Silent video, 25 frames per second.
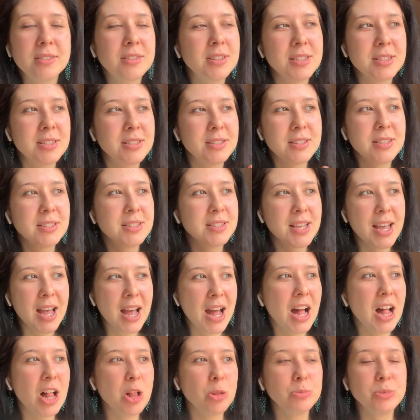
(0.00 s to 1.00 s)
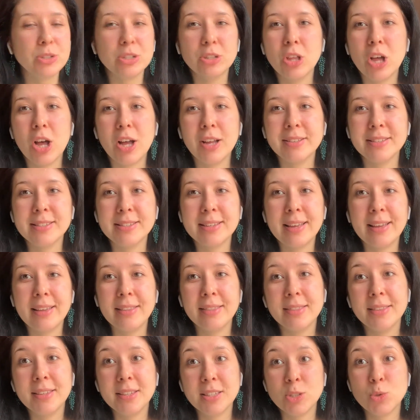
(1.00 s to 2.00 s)
This helped a lot,
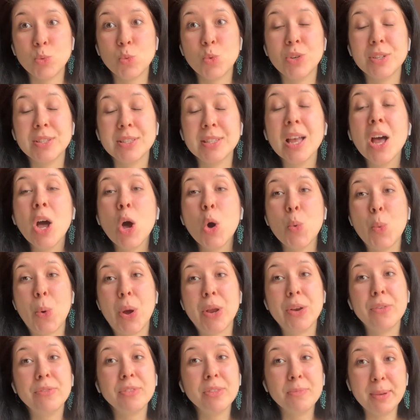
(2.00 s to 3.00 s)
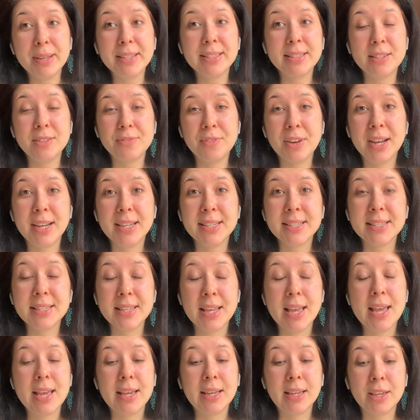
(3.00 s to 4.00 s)
and this was one of the best advice
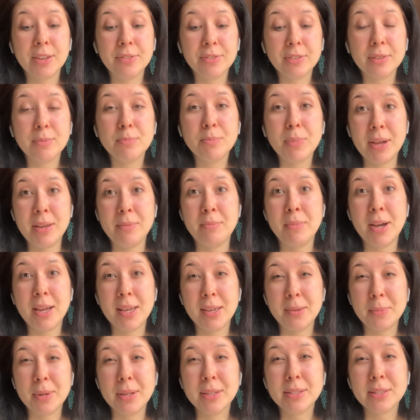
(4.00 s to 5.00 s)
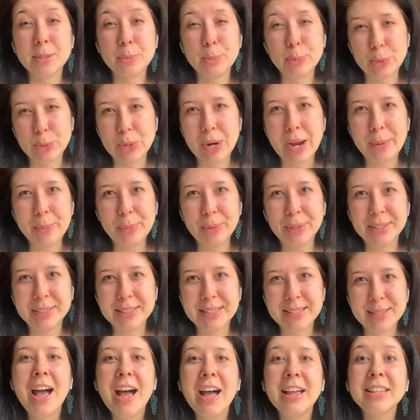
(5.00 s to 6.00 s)
given by my email
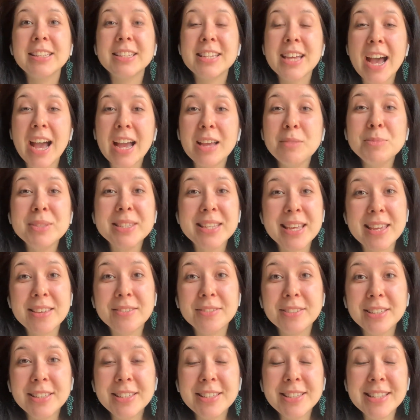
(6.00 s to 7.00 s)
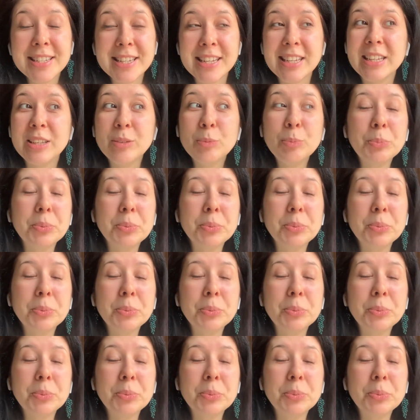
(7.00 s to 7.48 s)
subscribers. The time-saving tip